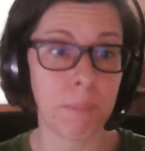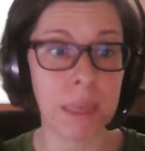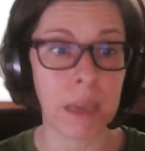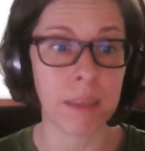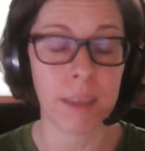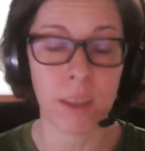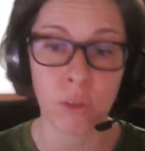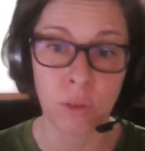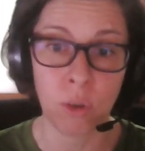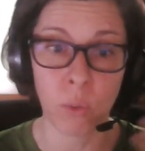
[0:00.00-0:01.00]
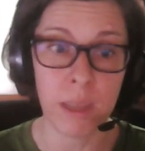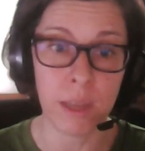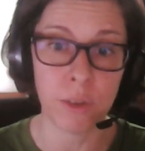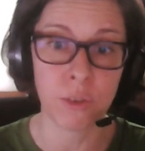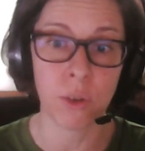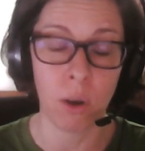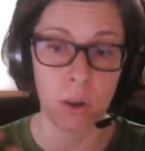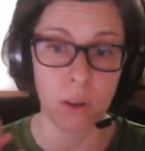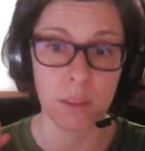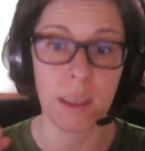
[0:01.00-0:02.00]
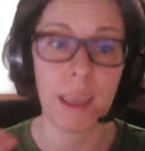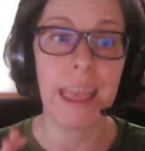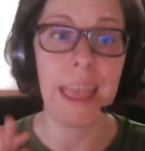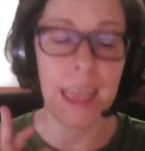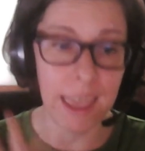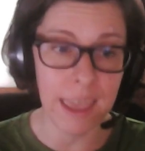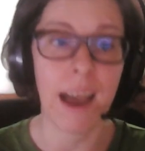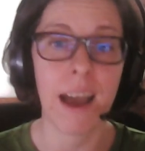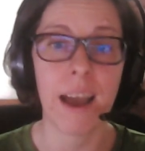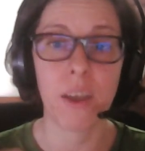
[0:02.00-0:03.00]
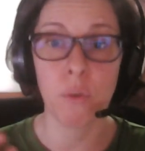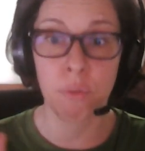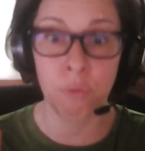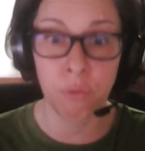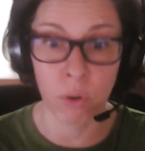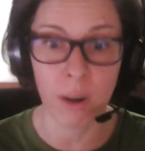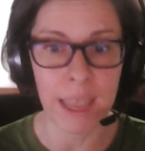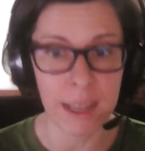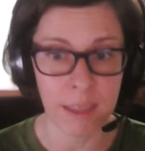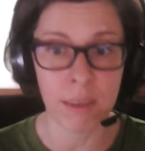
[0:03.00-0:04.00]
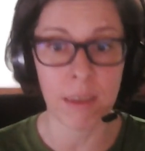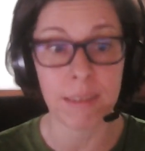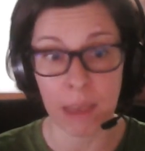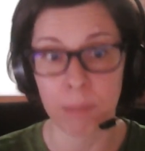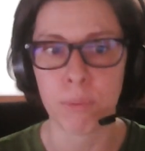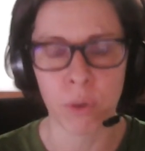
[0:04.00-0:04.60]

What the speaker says: because it's so niche on AI for editors and book